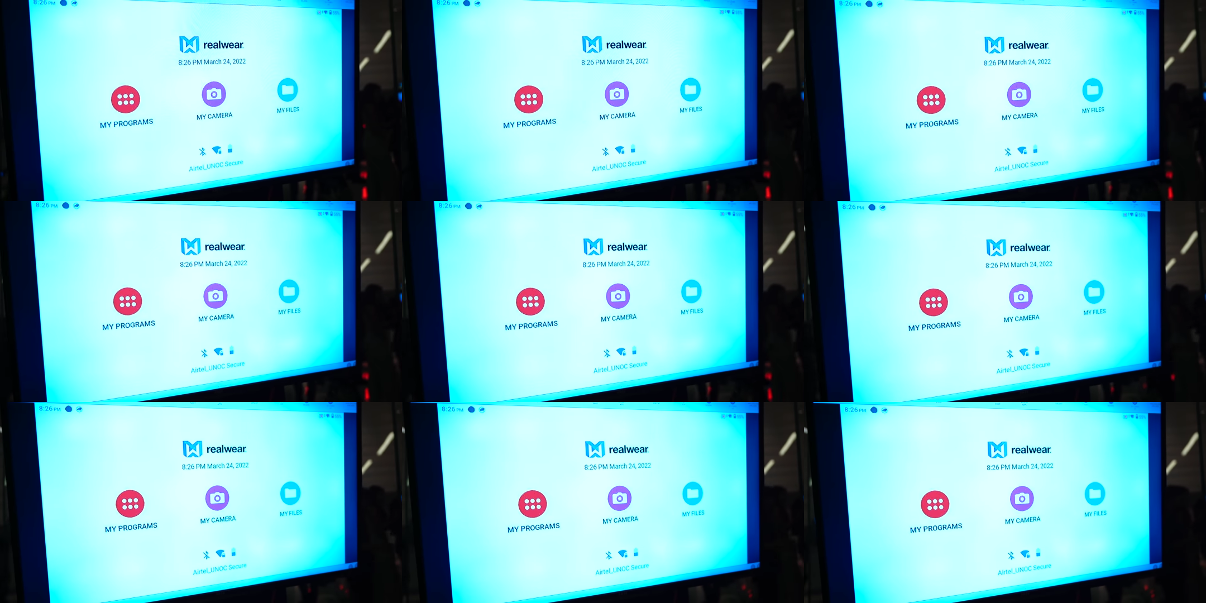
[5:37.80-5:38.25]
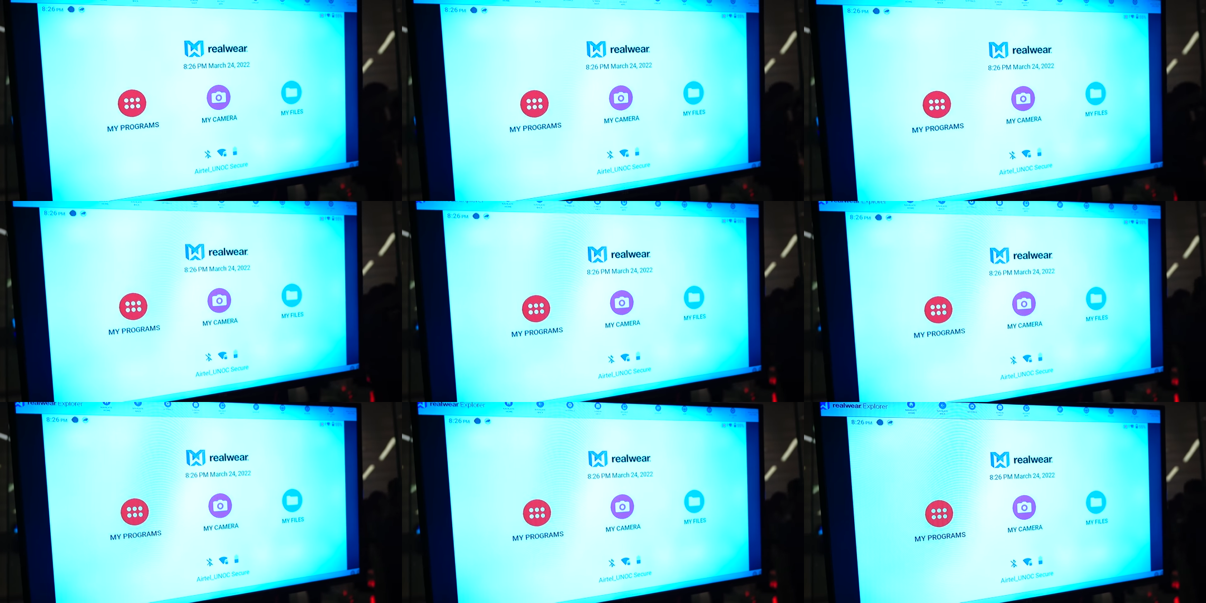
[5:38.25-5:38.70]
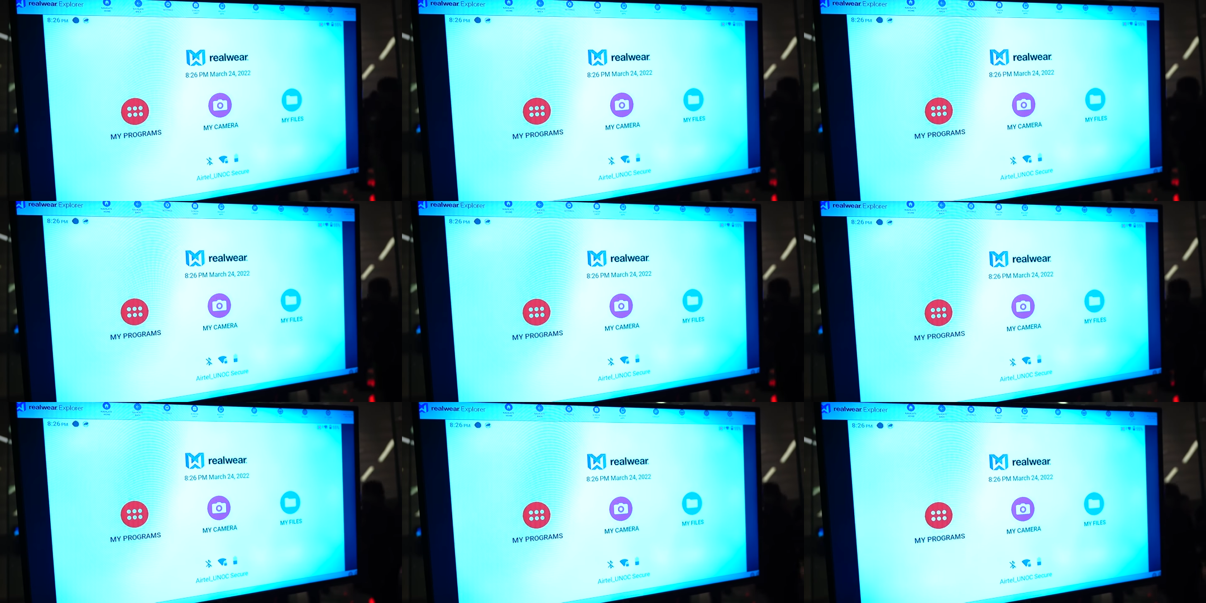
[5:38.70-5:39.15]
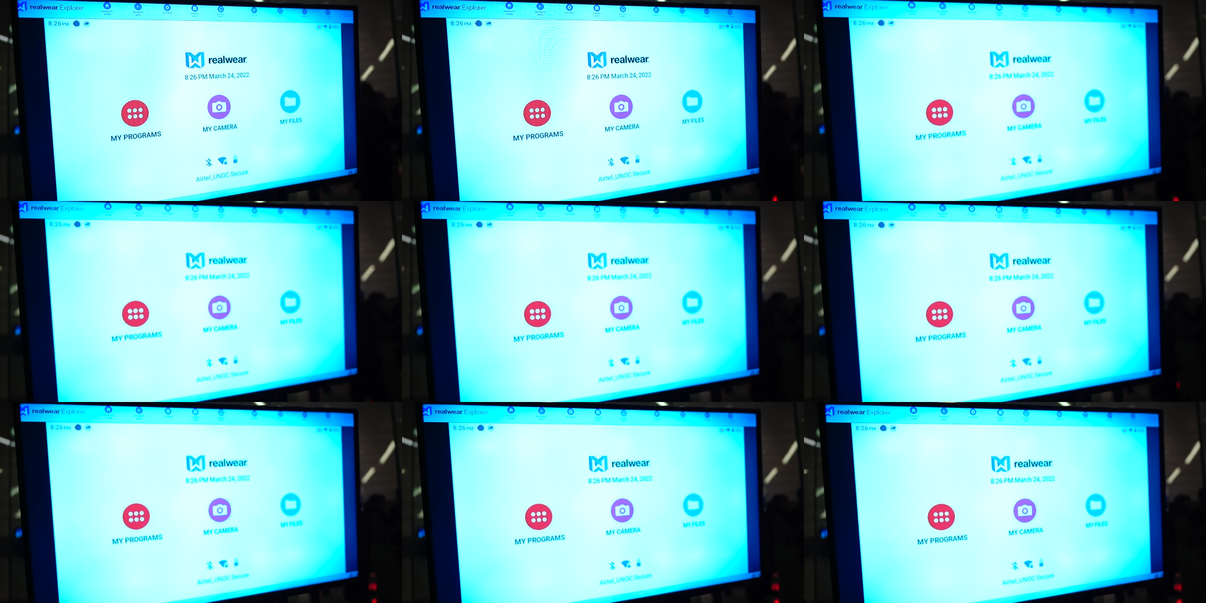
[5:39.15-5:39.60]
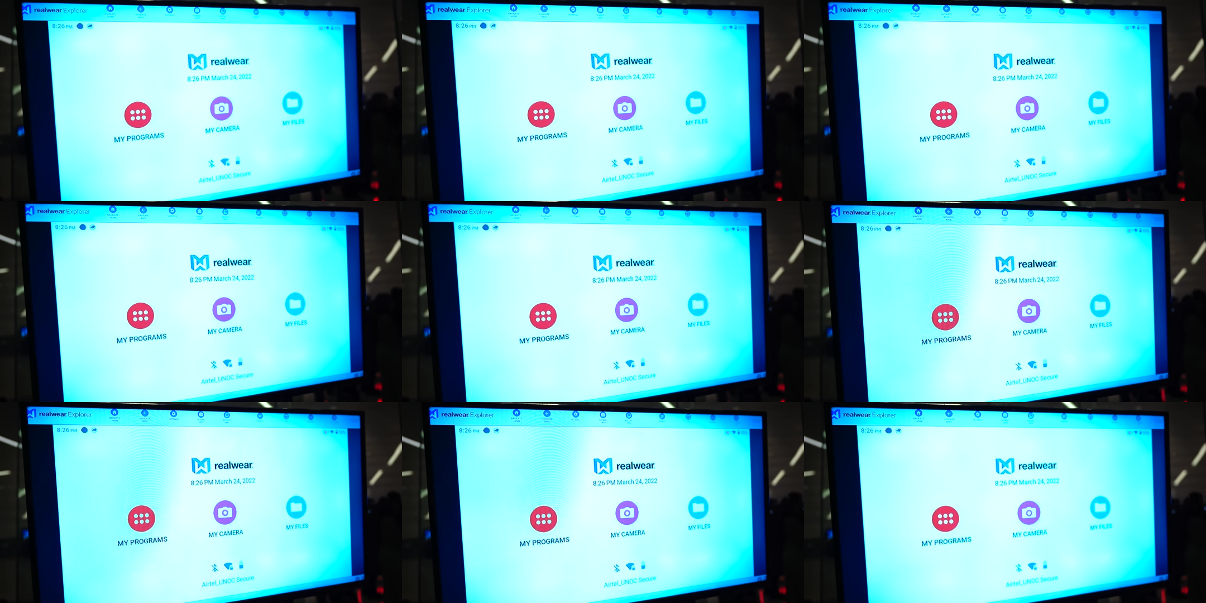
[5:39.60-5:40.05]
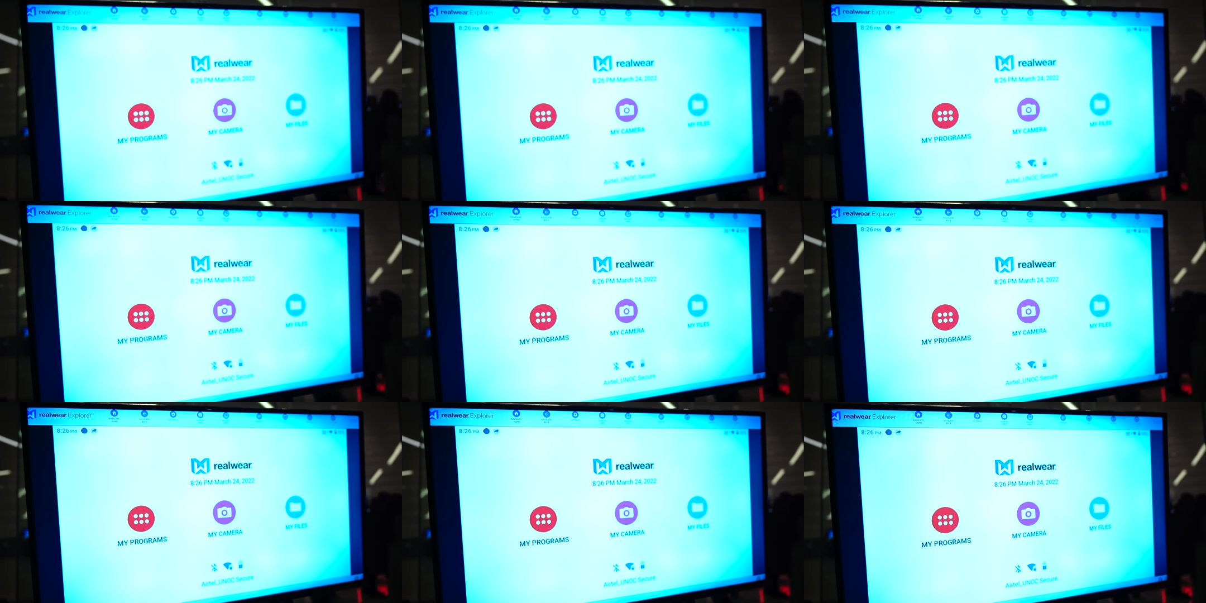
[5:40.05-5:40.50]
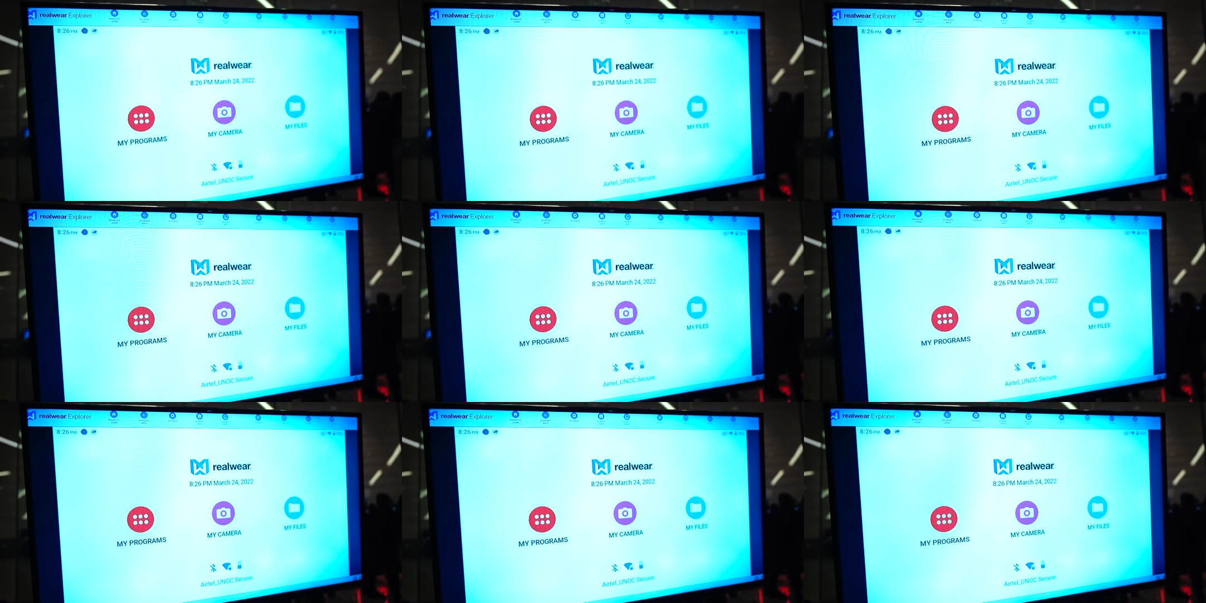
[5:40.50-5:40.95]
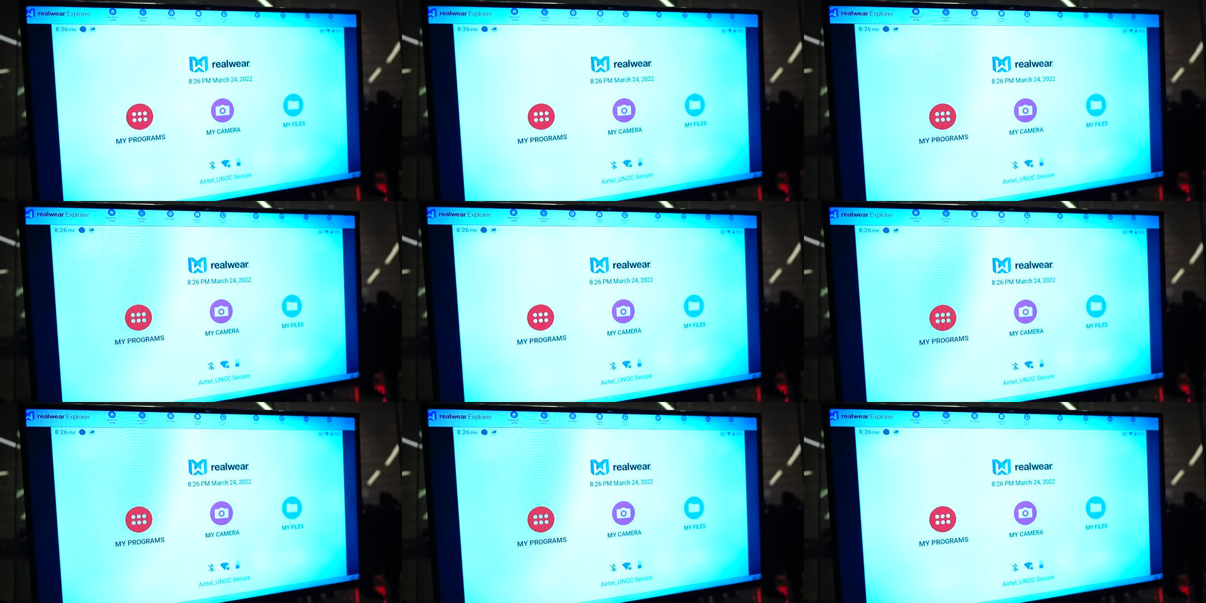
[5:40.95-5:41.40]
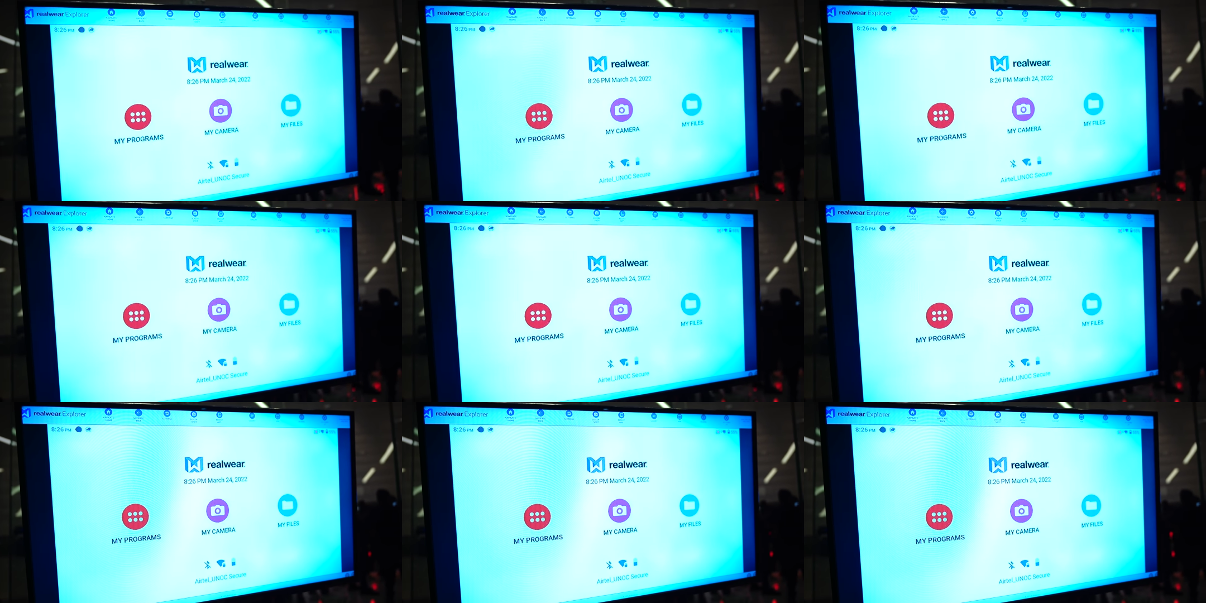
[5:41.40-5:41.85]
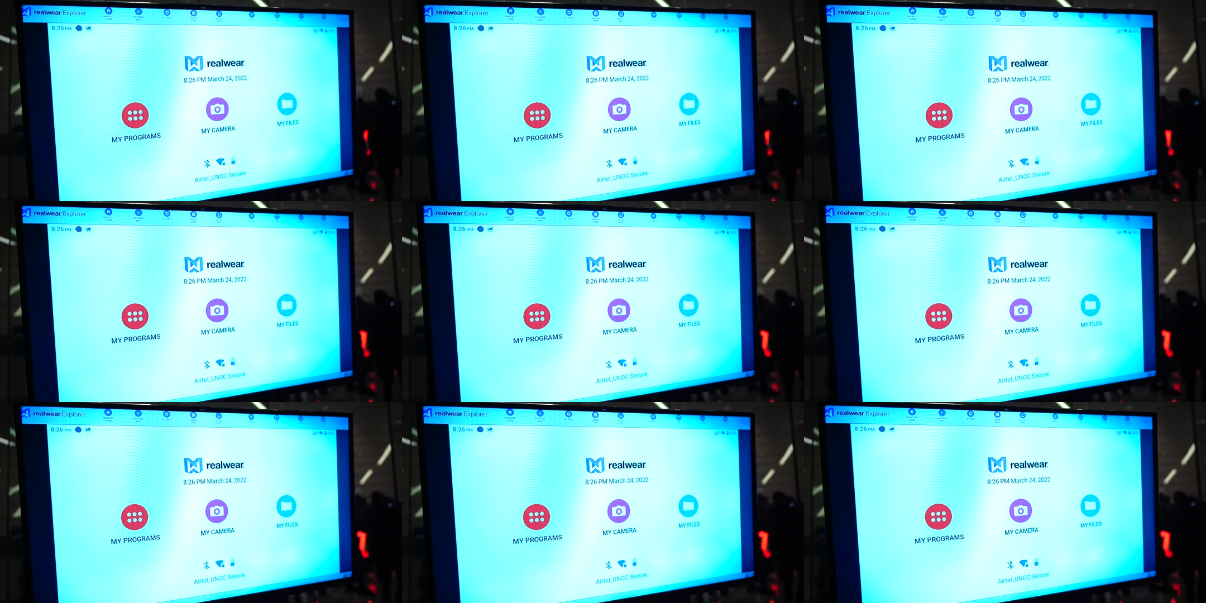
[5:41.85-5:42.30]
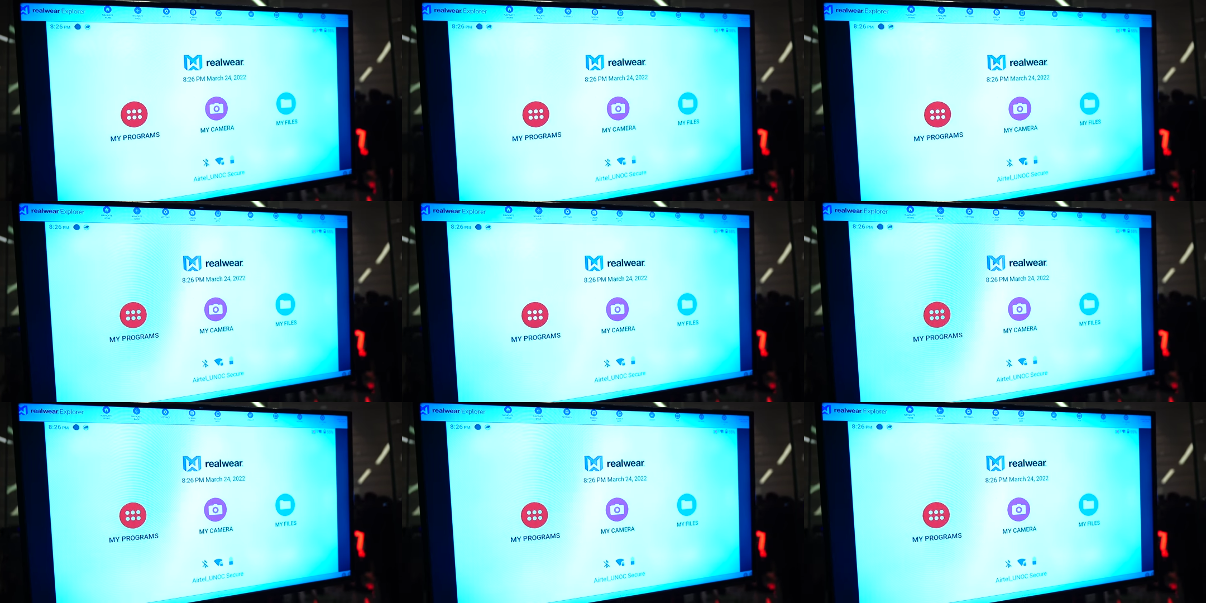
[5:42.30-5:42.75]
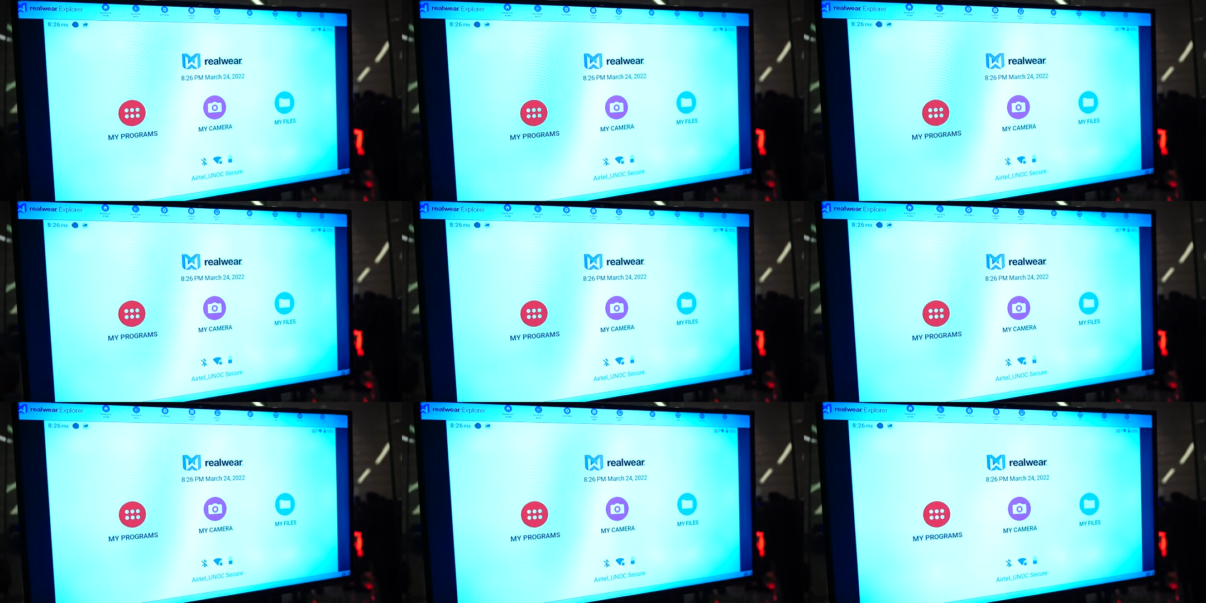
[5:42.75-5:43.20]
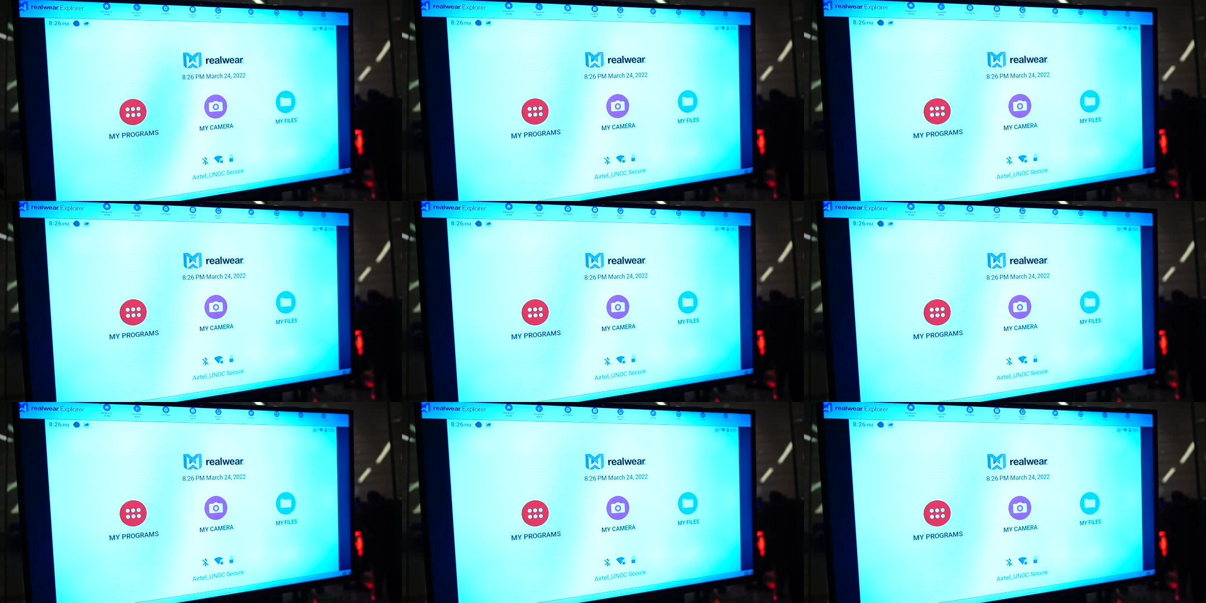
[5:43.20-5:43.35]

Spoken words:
Nobody's mouth can be seen.